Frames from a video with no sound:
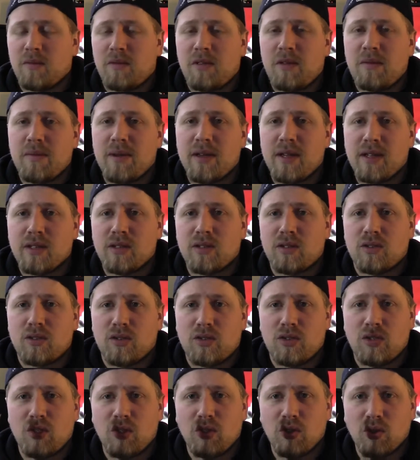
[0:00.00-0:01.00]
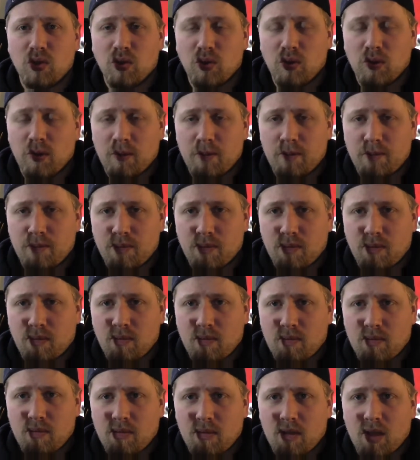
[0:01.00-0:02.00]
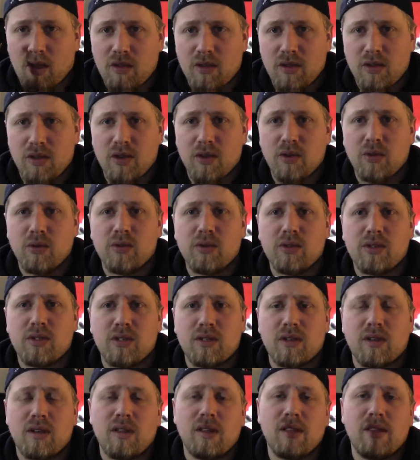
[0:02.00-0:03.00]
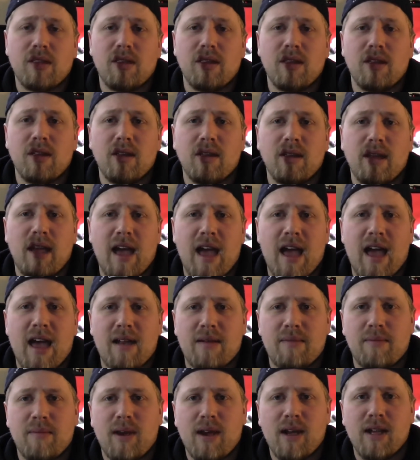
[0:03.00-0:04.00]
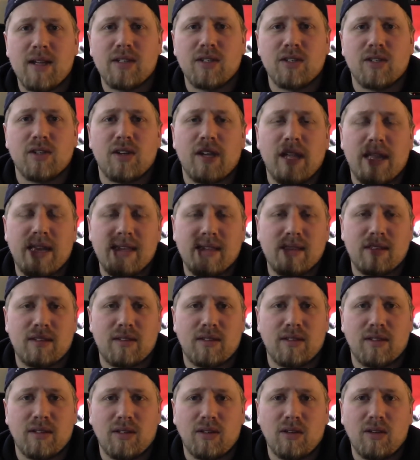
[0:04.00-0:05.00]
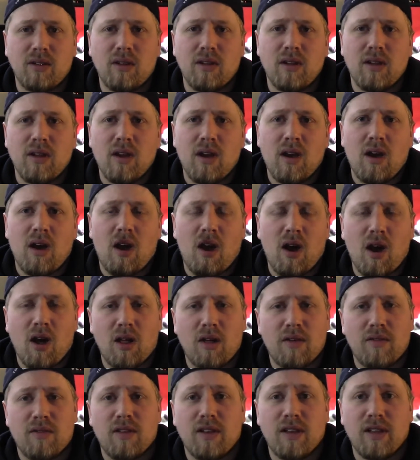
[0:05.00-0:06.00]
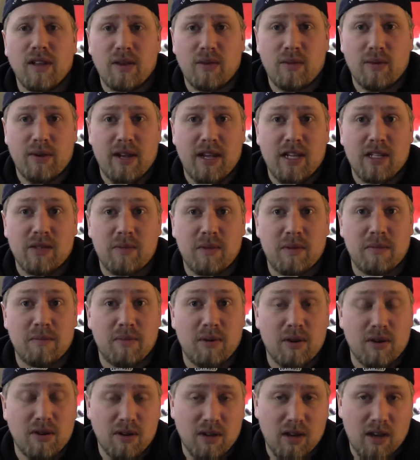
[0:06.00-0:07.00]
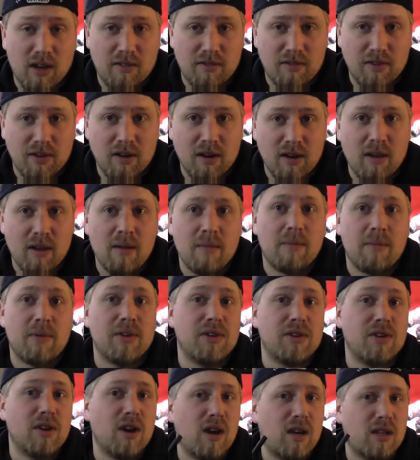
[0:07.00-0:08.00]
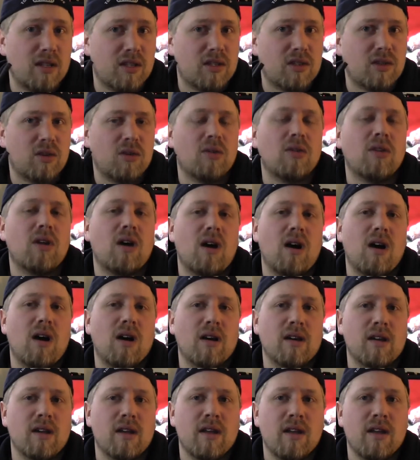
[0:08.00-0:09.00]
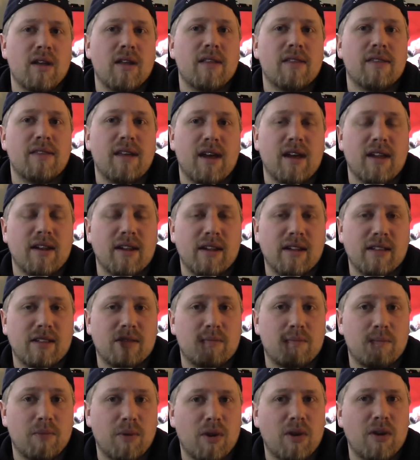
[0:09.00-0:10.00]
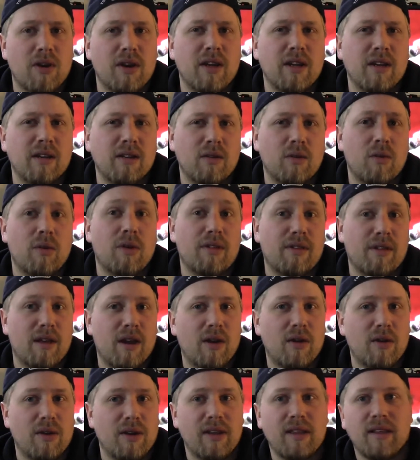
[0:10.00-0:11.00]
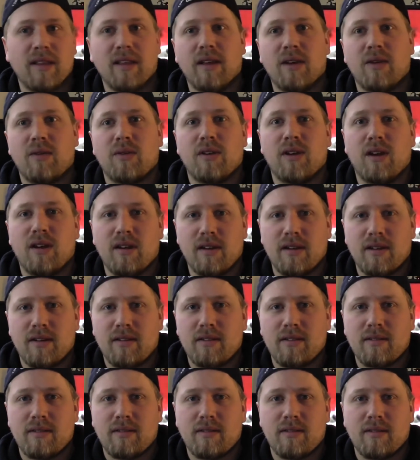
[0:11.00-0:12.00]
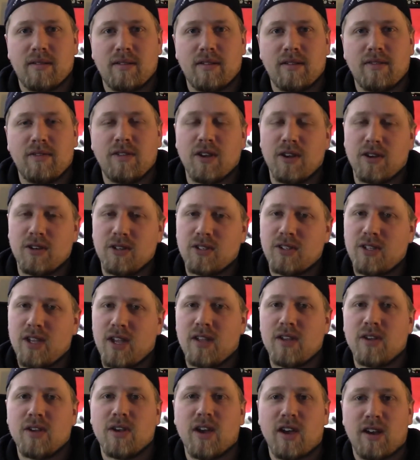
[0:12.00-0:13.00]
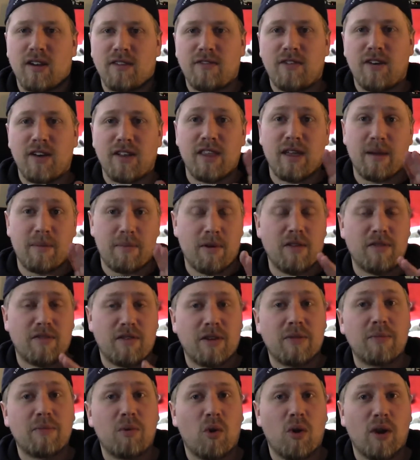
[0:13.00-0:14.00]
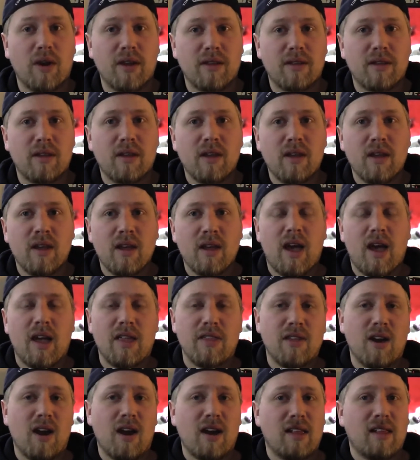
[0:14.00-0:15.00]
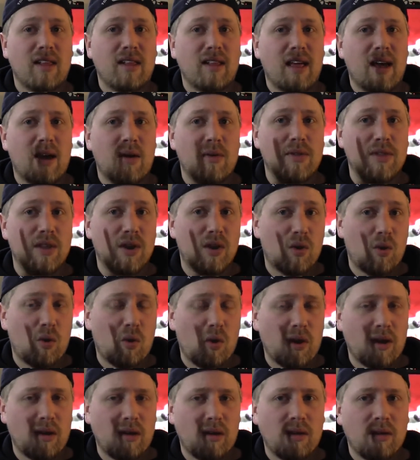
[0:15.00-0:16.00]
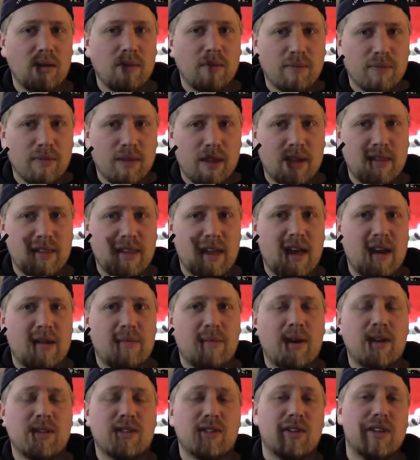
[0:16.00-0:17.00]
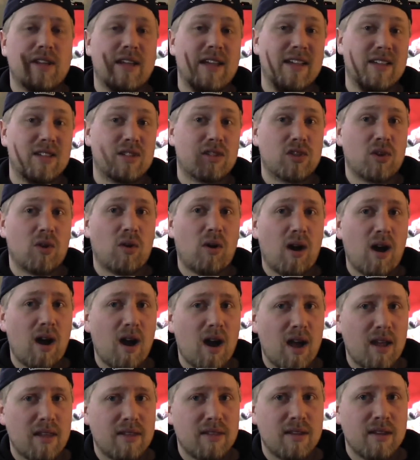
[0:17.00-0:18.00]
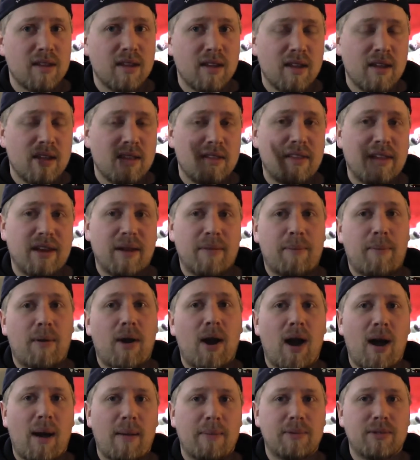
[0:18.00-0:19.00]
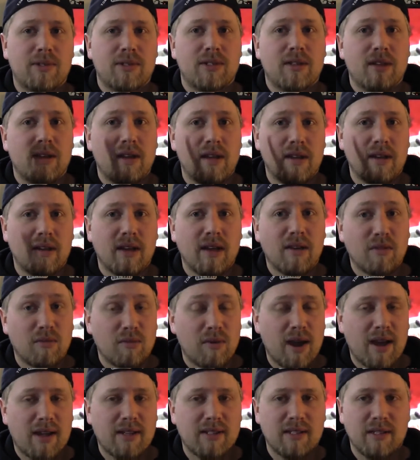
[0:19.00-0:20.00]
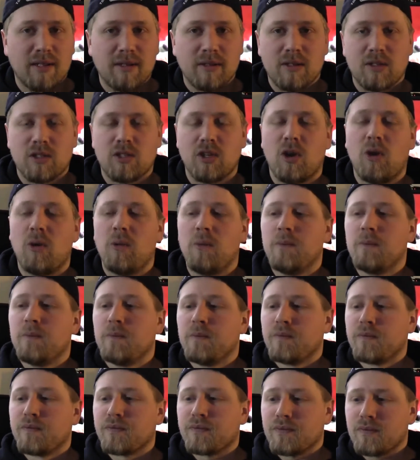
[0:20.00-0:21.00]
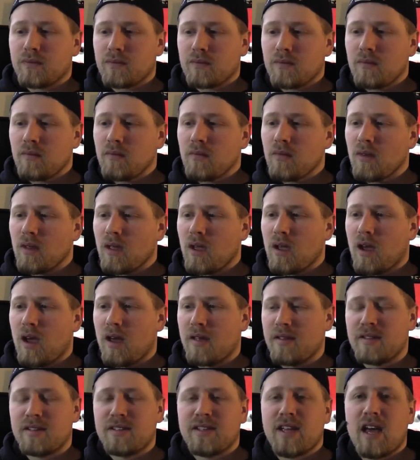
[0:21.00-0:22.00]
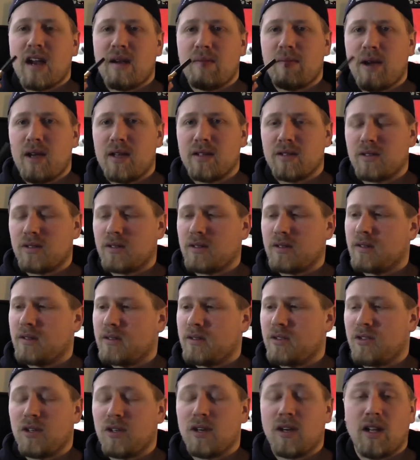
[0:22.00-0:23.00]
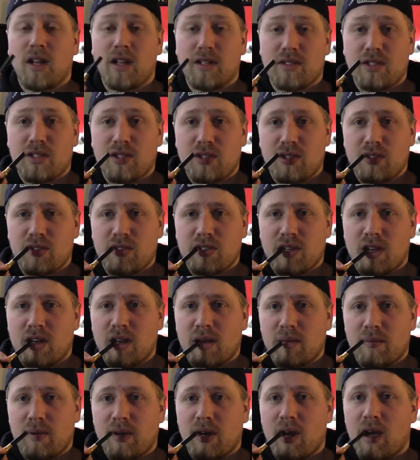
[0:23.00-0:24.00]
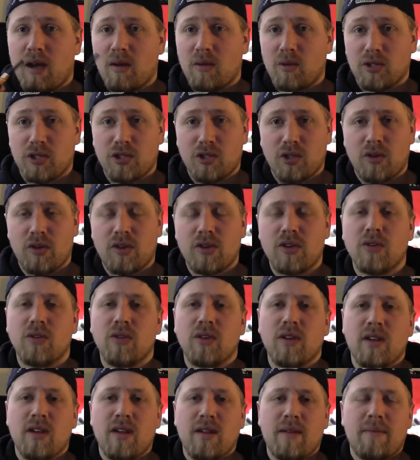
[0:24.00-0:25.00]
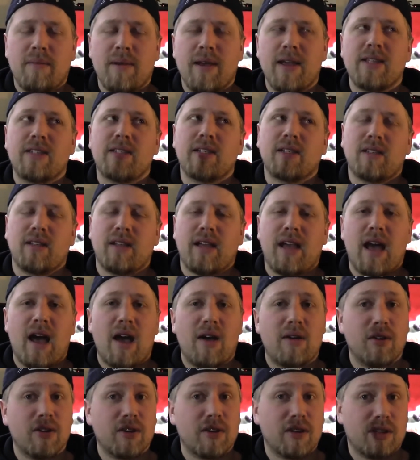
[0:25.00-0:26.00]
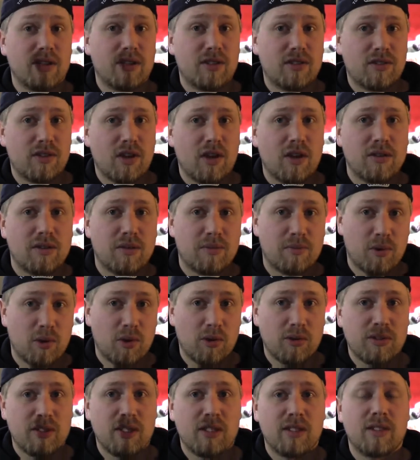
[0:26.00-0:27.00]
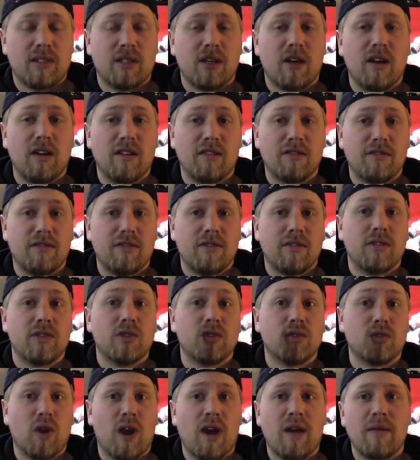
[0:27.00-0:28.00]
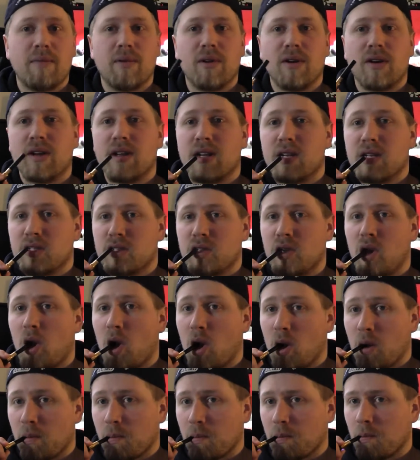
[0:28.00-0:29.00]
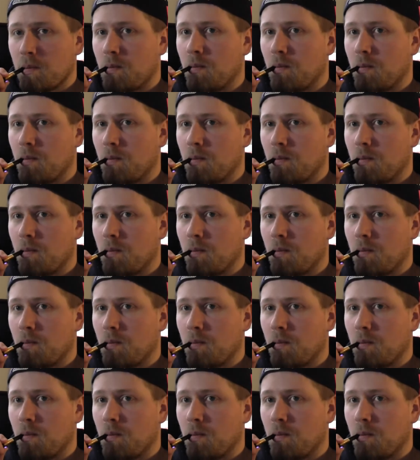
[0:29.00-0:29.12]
simply means to use the atomizer until all of the liquid has been burnt off it, but not so long that it's burning without e-liquid on it. If you understand, you got to find that perfect point, and not allowing the coil and the atomizer to get so hot that it pops and it wrecks it. So this atomizer still got lots of juice on it, but I will show you basically how you're going to start the process of dry burning. So